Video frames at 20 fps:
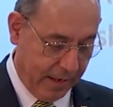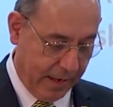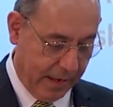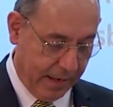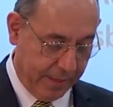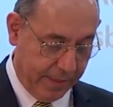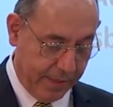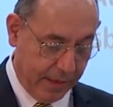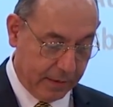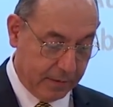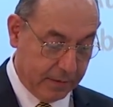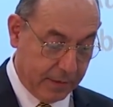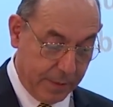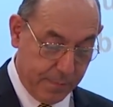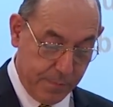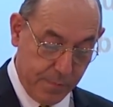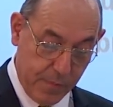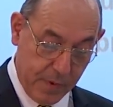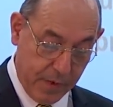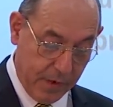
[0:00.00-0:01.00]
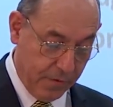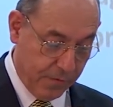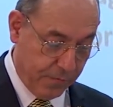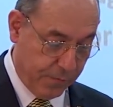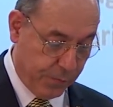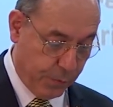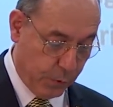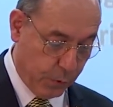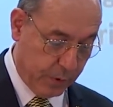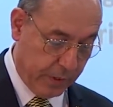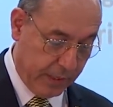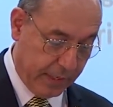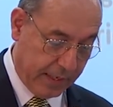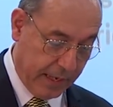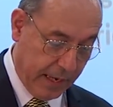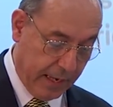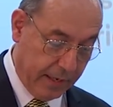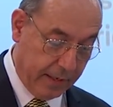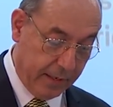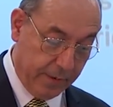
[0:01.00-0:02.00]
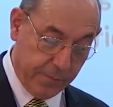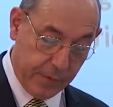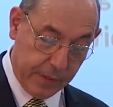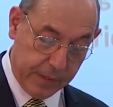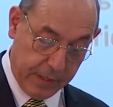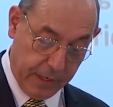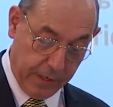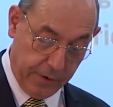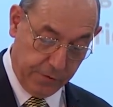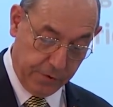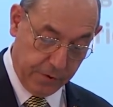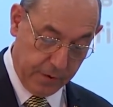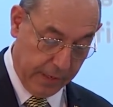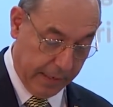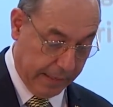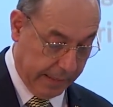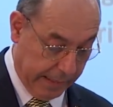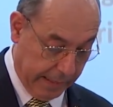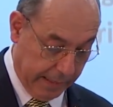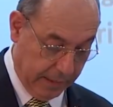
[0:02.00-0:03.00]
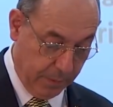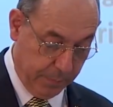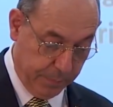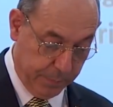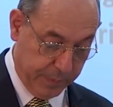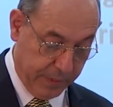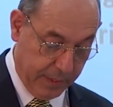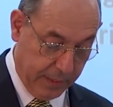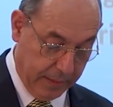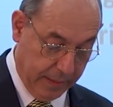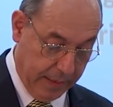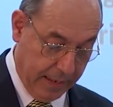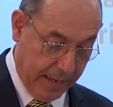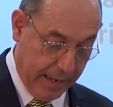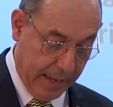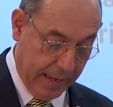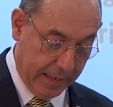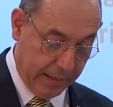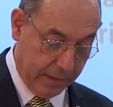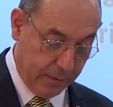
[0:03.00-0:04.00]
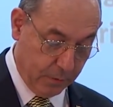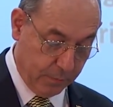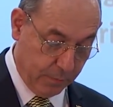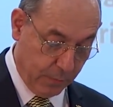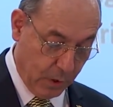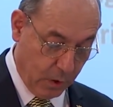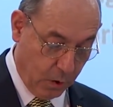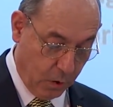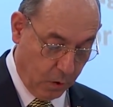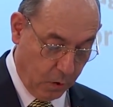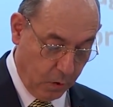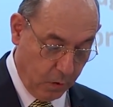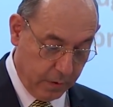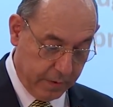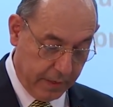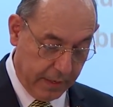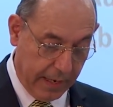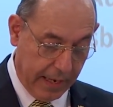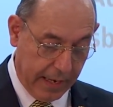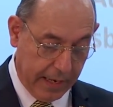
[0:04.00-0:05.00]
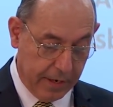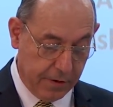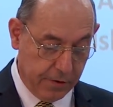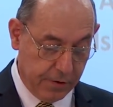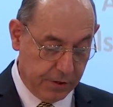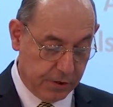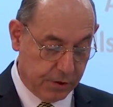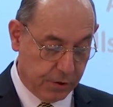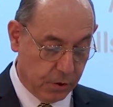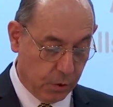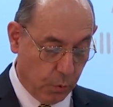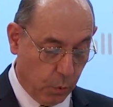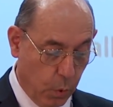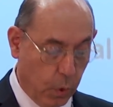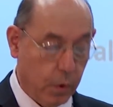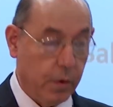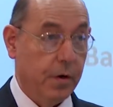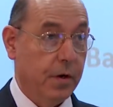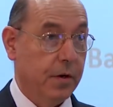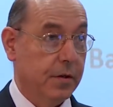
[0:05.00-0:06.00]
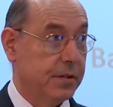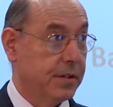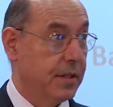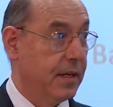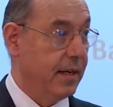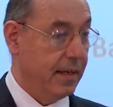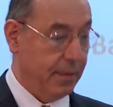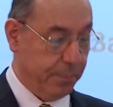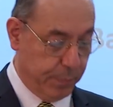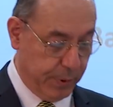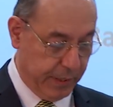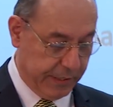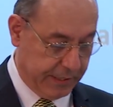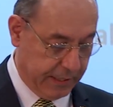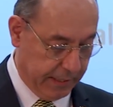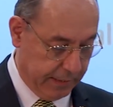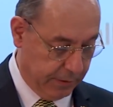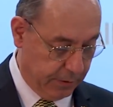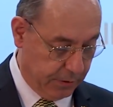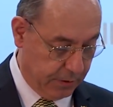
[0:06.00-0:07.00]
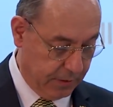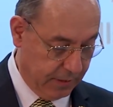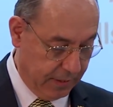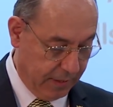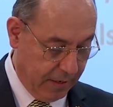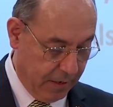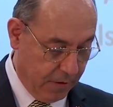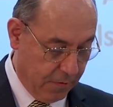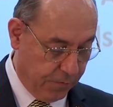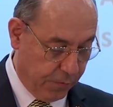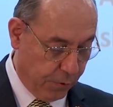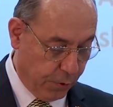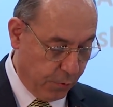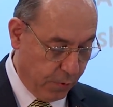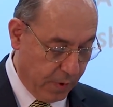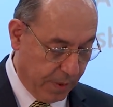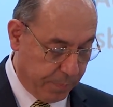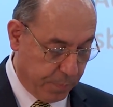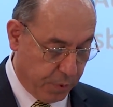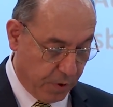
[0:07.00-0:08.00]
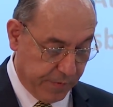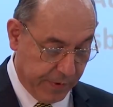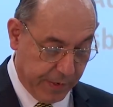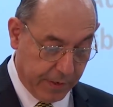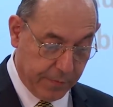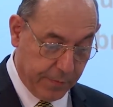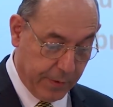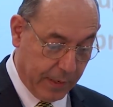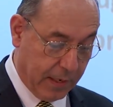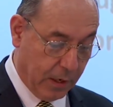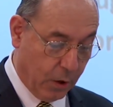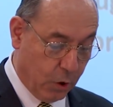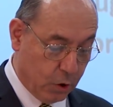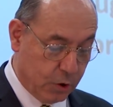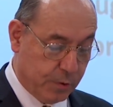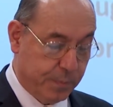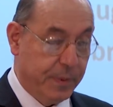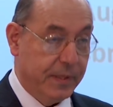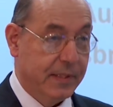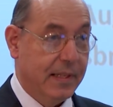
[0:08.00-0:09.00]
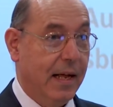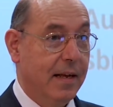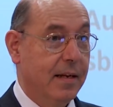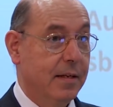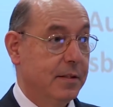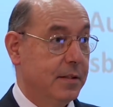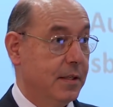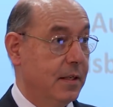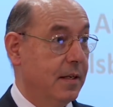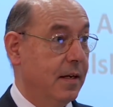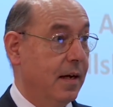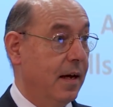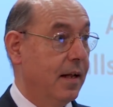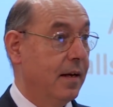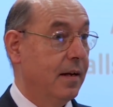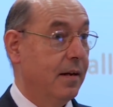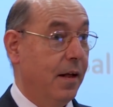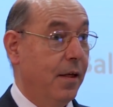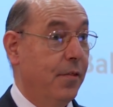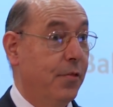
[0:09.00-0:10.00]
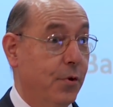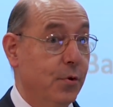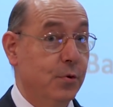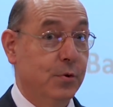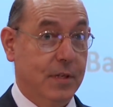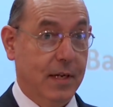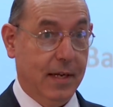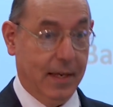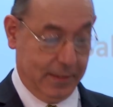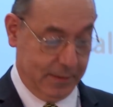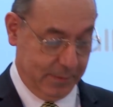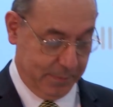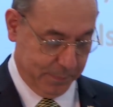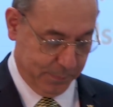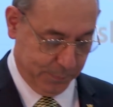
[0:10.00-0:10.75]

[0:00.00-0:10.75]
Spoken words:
I thank them for the kind invitation and help, and all the Irish warriors here present for your proverbial hospitality and enthusiasm.